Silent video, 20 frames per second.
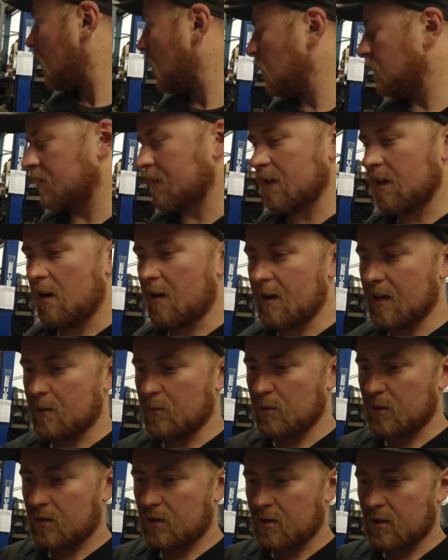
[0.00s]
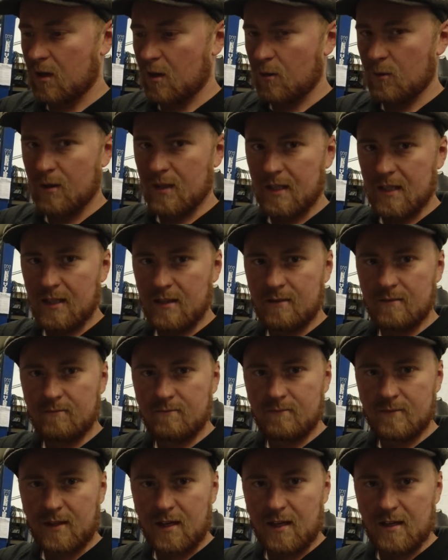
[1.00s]
overnight it would slowly
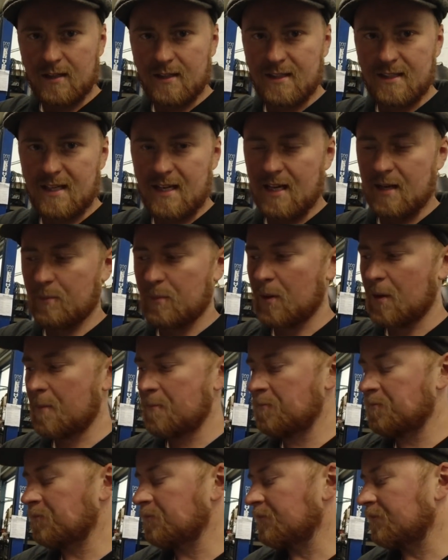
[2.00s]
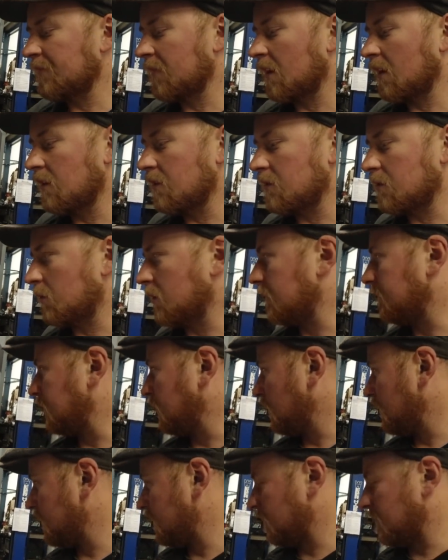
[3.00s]
kind of dip. So what I've
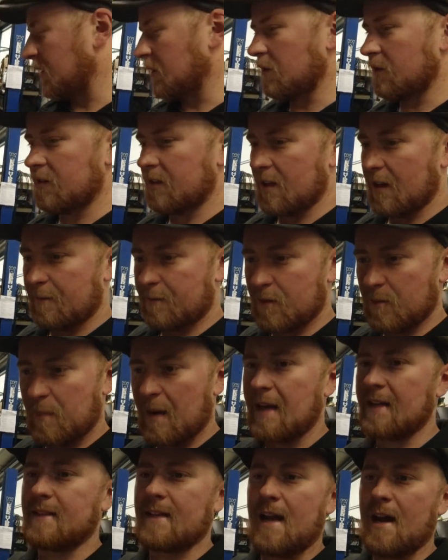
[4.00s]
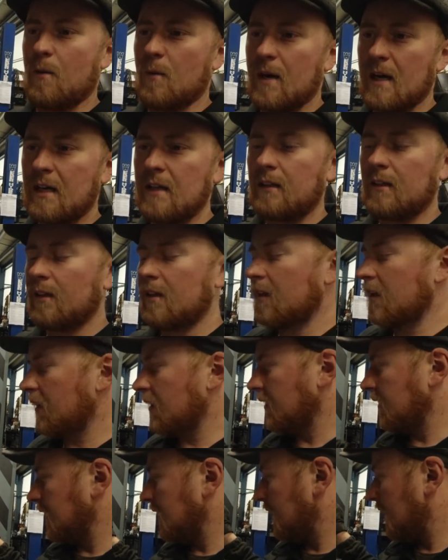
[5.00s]
done is I've been under there for the past hour.
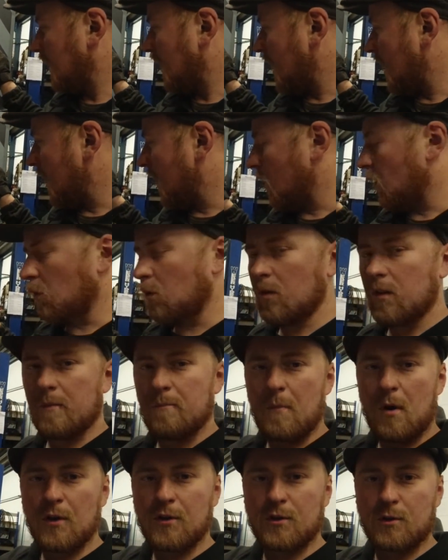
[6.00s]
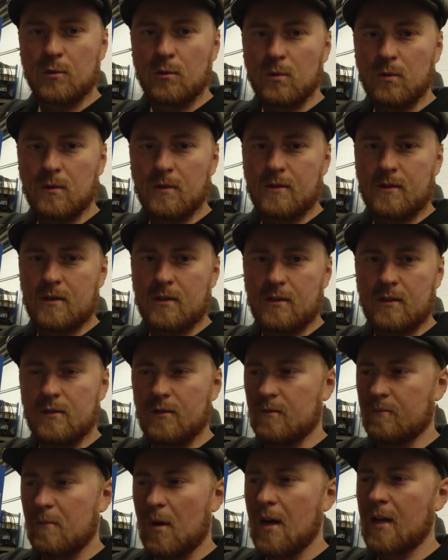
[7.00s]
All the modules, the
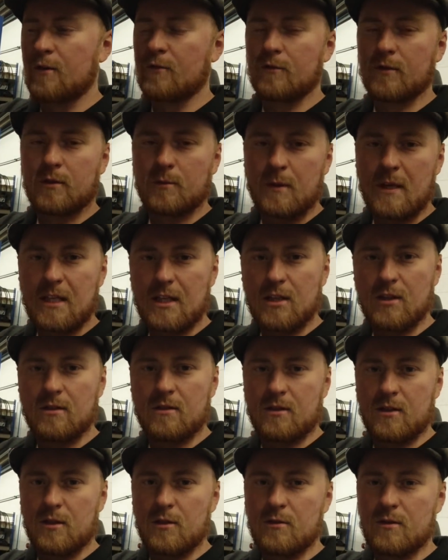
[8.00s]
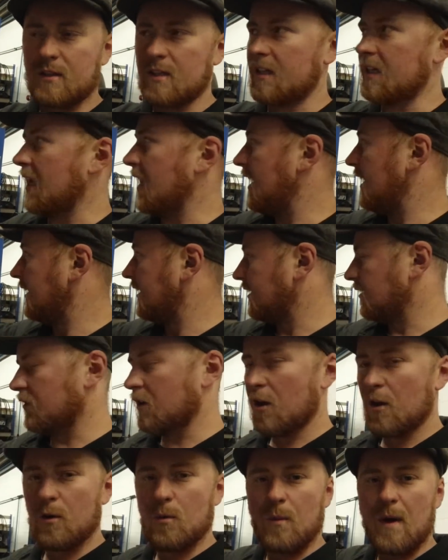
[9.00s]
micro switches that used to let it
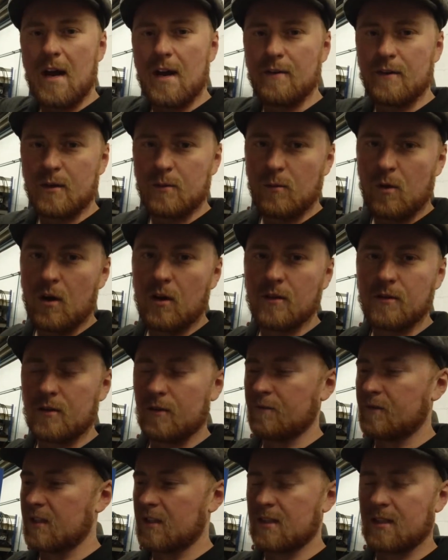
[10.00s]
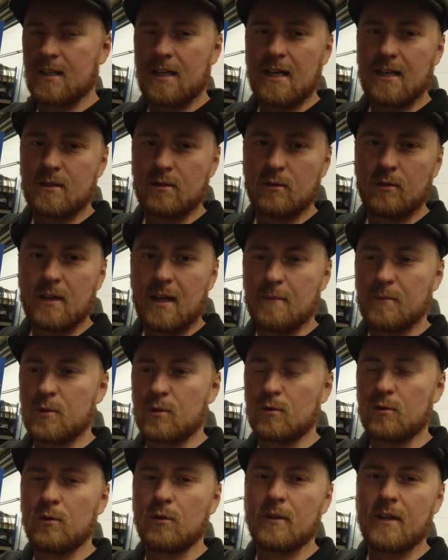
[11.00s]
know where it was, I've disconnected all them,
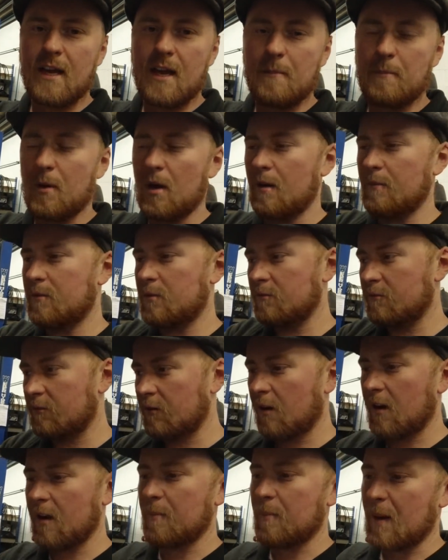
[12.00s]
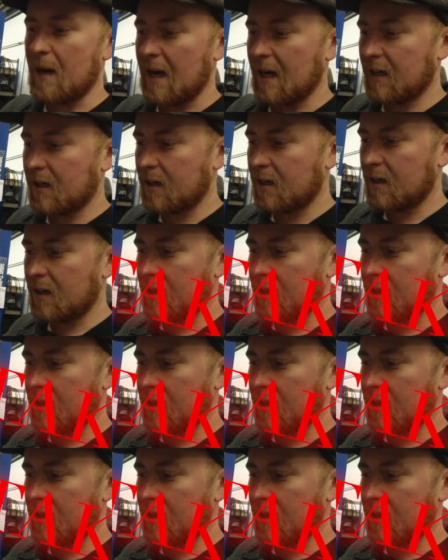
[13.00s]
took all the air pipes right back.